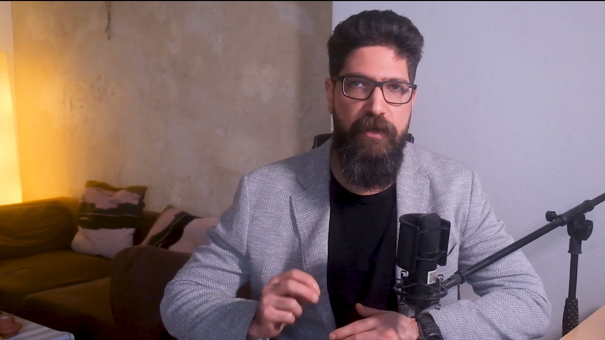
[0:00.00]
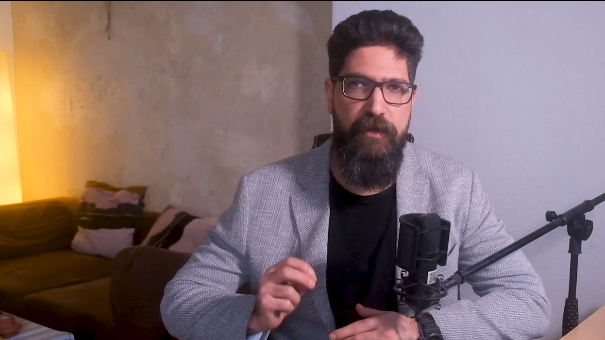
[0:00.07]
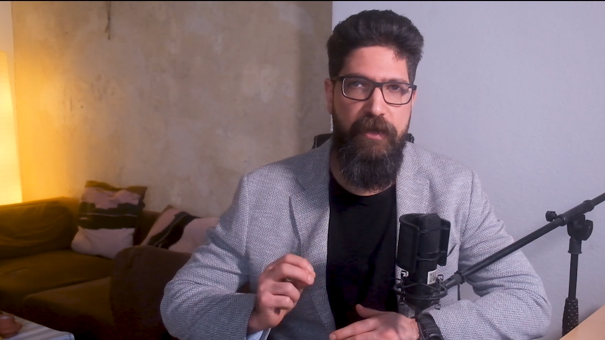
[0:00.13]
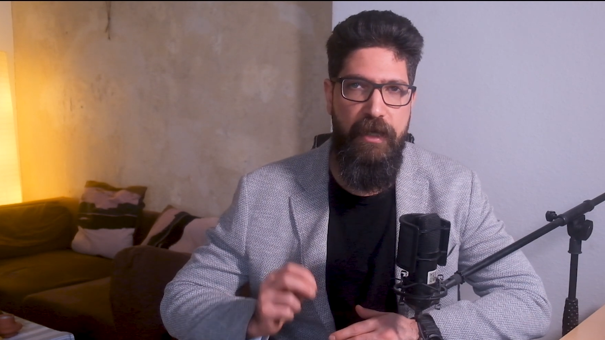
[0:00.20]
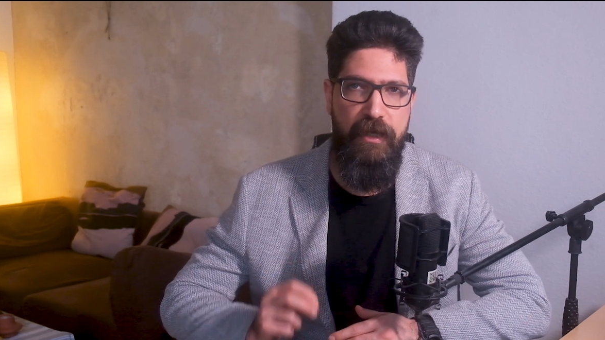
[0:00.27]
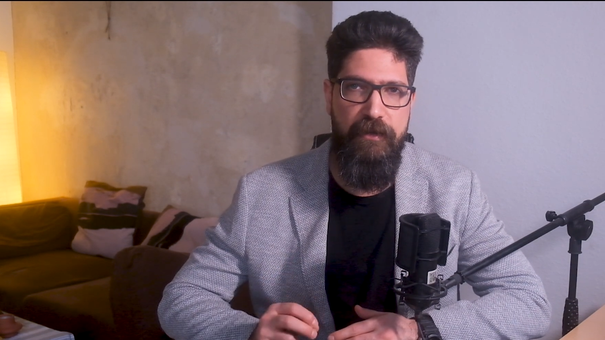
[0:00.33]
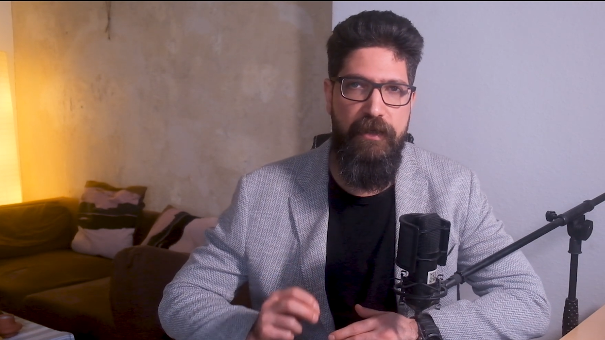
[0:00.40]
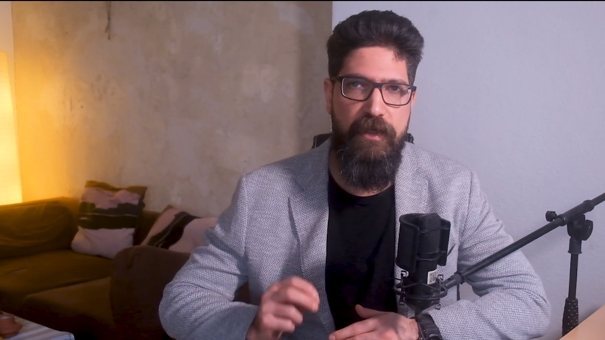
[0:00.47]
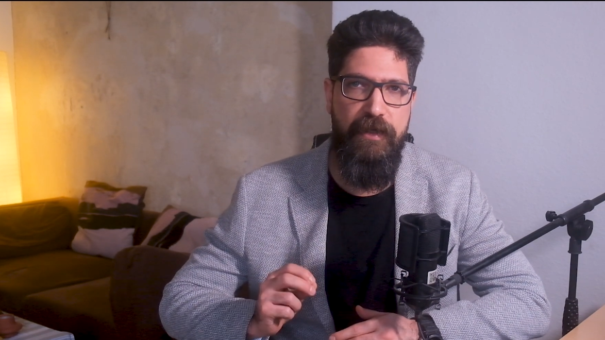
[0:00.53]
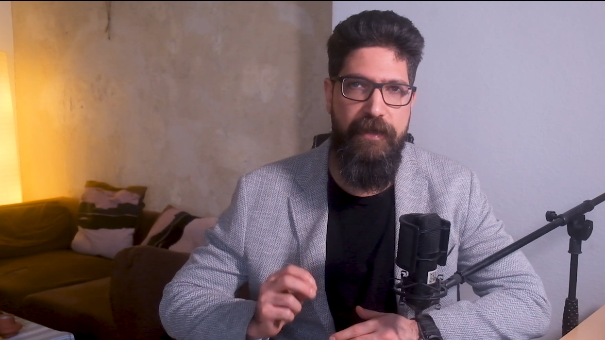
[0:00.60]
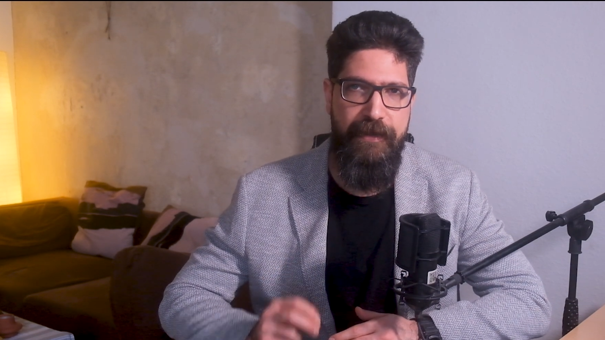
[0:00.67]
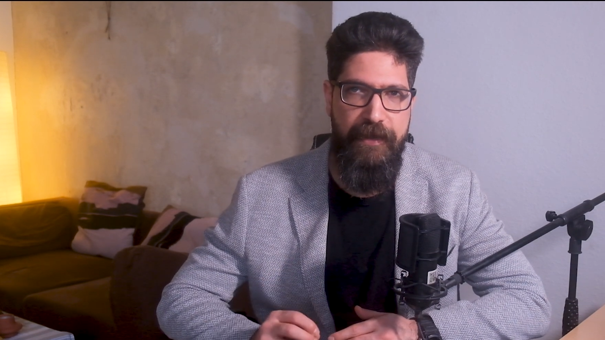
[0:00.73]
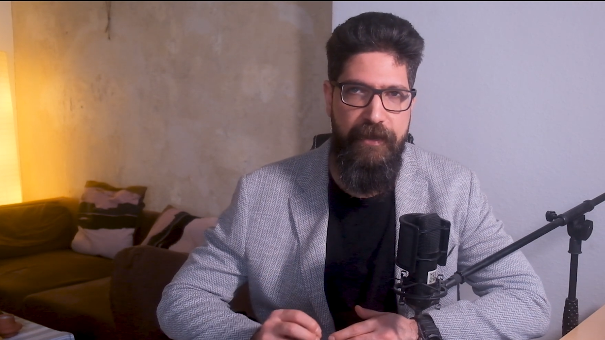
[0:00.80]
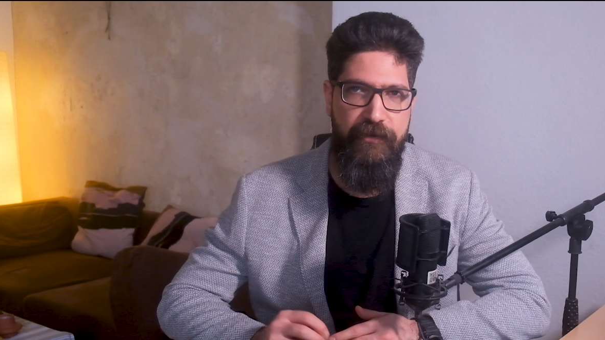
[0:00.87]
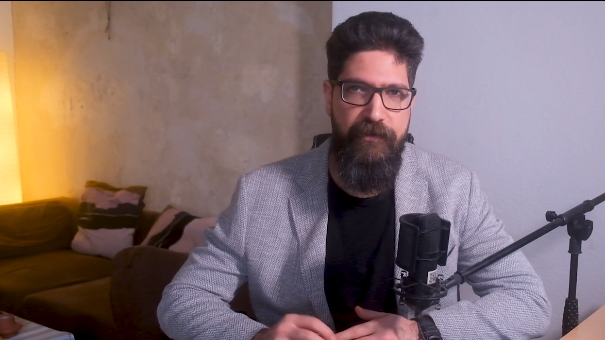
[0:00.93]
the ethnic
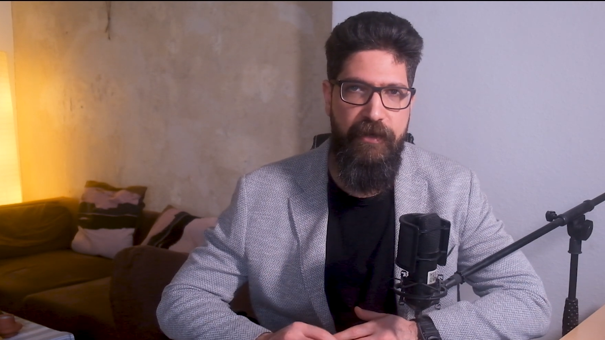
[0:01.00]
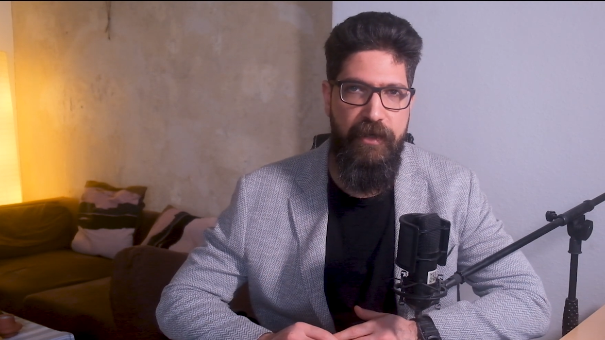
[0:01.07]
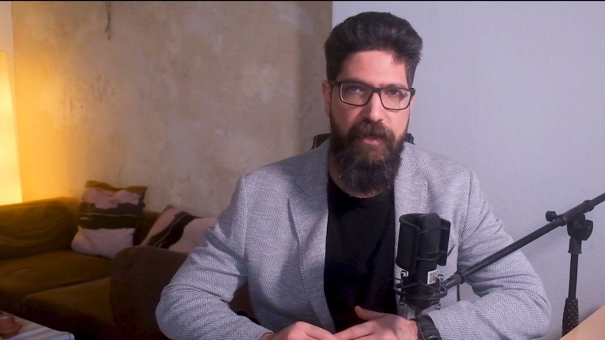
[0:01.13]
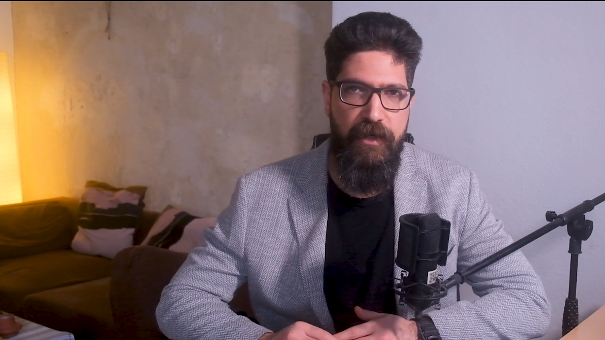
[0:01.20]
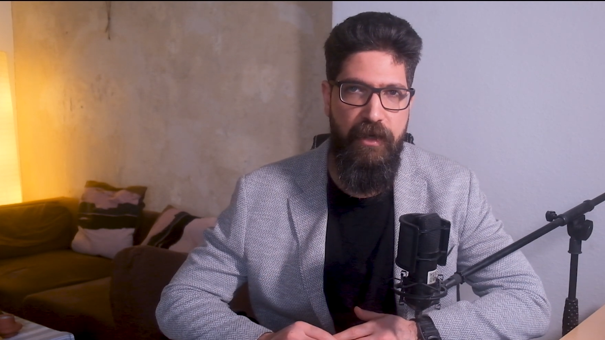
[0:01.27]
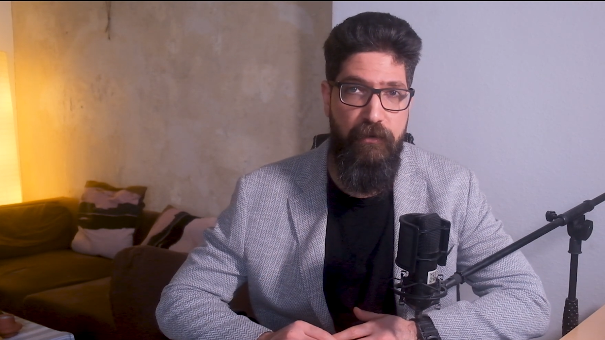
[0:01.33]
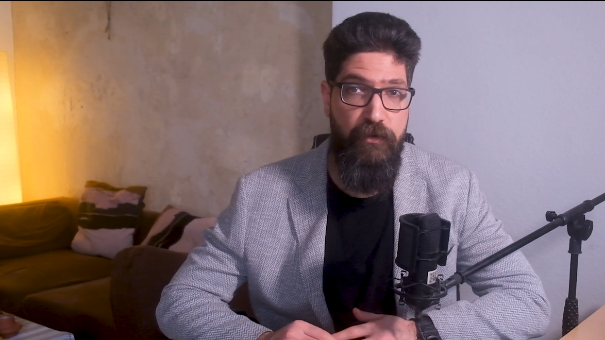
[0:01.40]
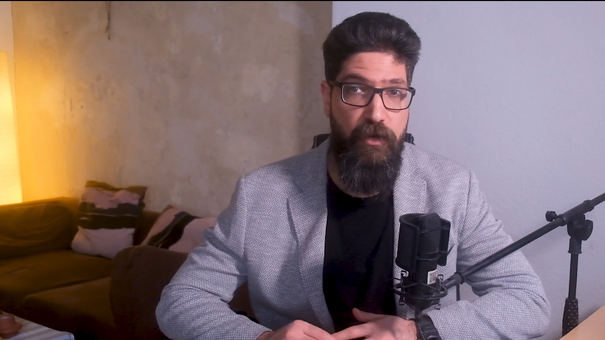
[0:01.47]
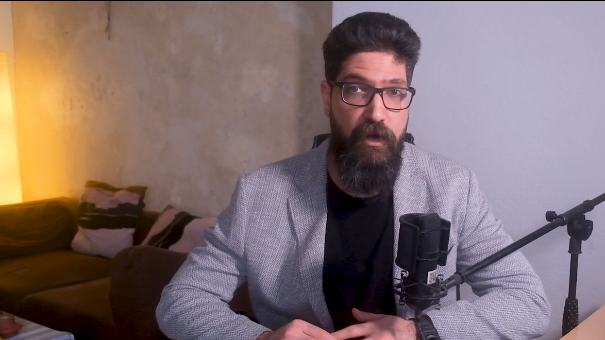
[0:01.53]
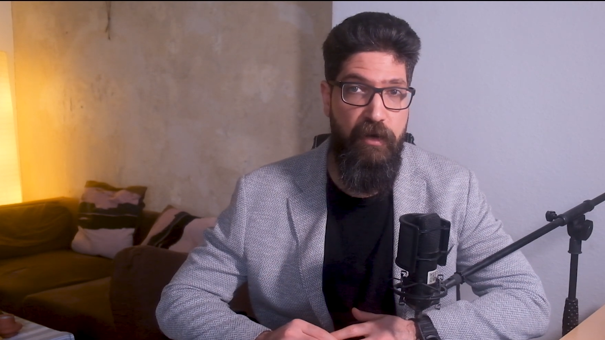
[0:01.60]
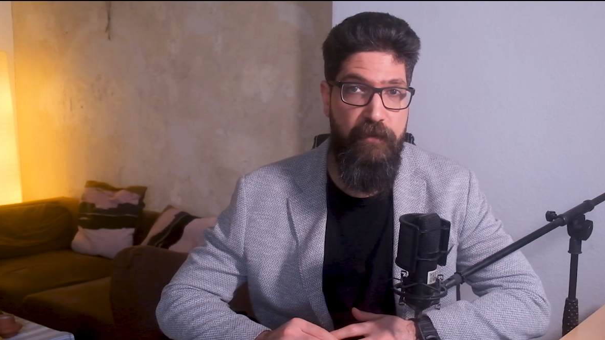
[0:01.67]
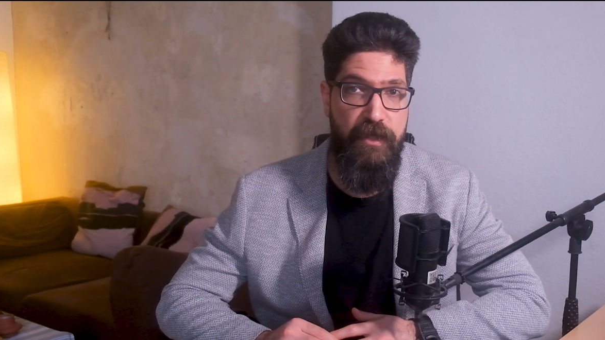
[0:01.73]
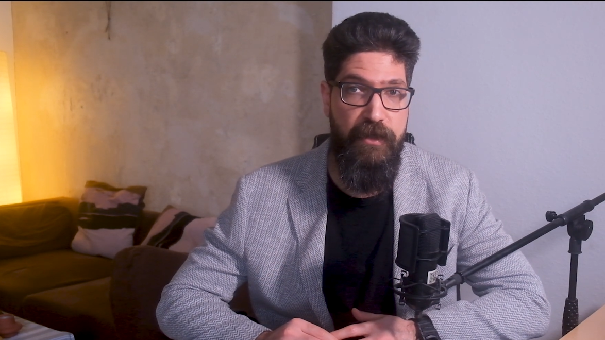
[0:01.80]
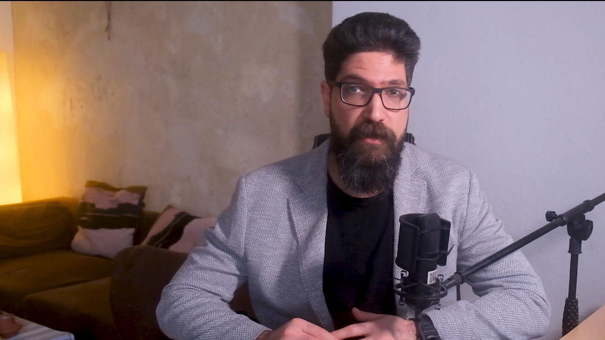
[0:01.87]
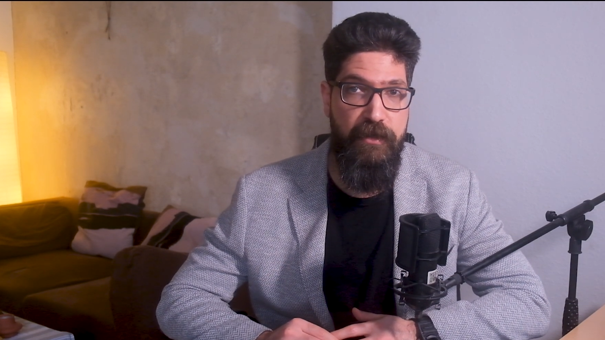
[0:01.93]
cleansing of the
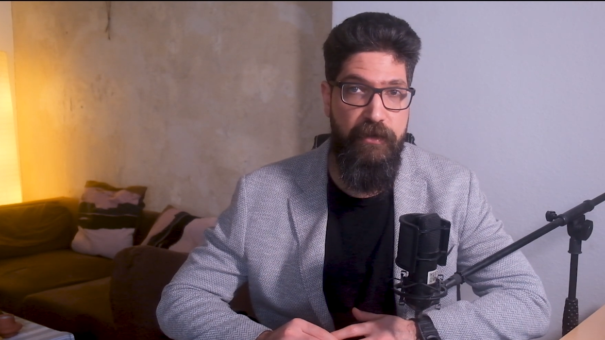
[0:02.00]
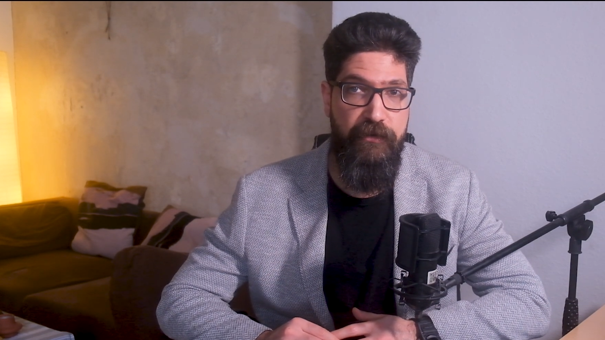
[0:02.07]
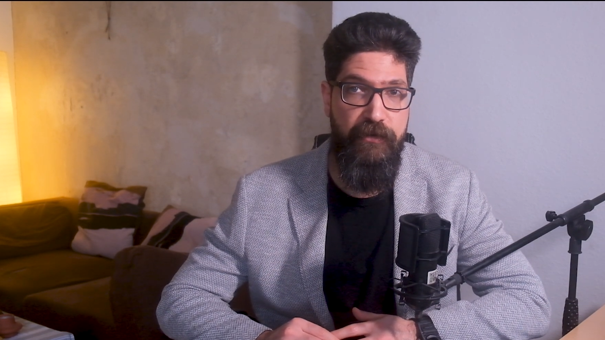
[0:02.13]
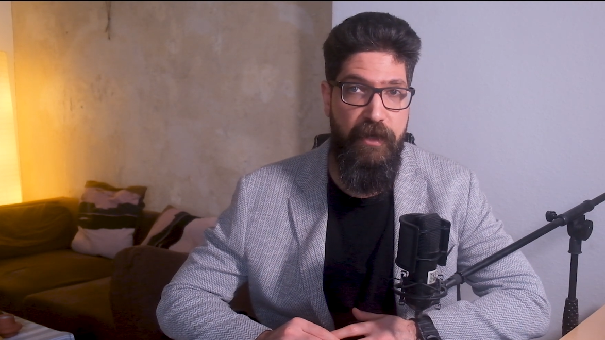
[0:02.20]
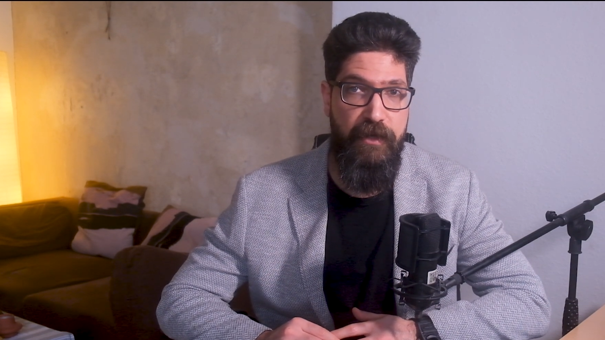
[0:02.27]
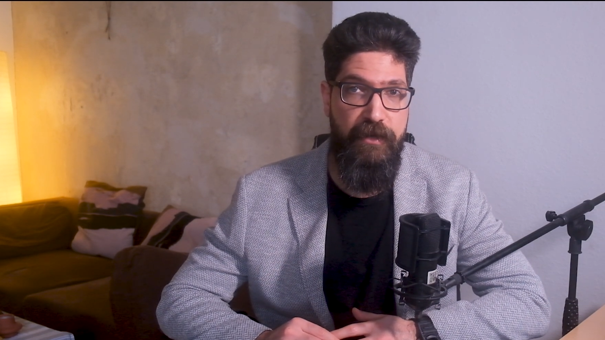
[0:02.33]
Armenians